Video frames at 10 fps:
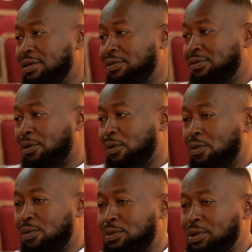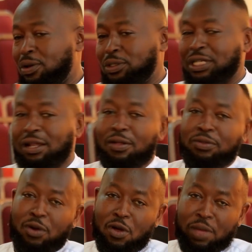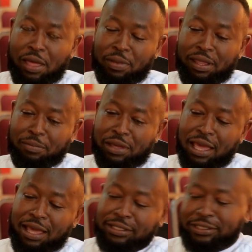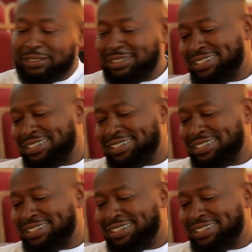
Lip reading: So shout out to all my Abilingpe guys.